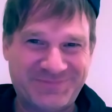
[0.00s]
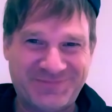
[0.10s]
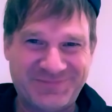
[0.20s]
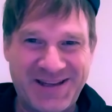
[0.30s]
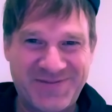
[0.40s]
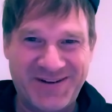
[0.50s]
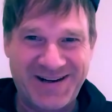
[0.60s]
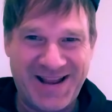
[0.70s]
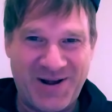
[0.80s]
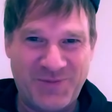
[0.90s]
even
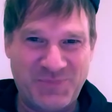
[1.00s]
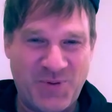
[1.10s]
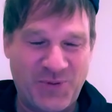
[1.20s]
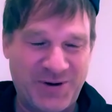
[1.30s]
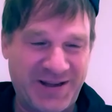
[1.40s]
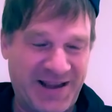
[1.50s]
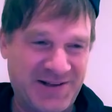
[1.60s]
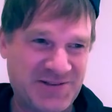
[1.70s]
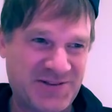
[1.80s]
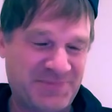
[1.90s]
it out more or
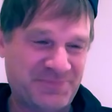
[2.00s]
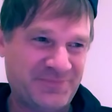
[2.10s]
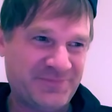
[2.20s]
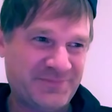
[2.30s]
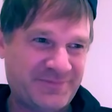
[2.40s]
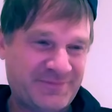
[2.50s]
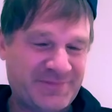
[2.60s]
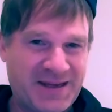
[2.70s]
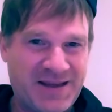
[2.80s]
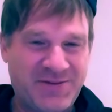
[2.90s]
less.
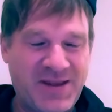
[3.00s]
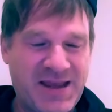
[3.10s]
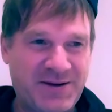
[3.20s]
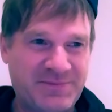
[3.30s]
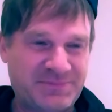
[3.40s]
And then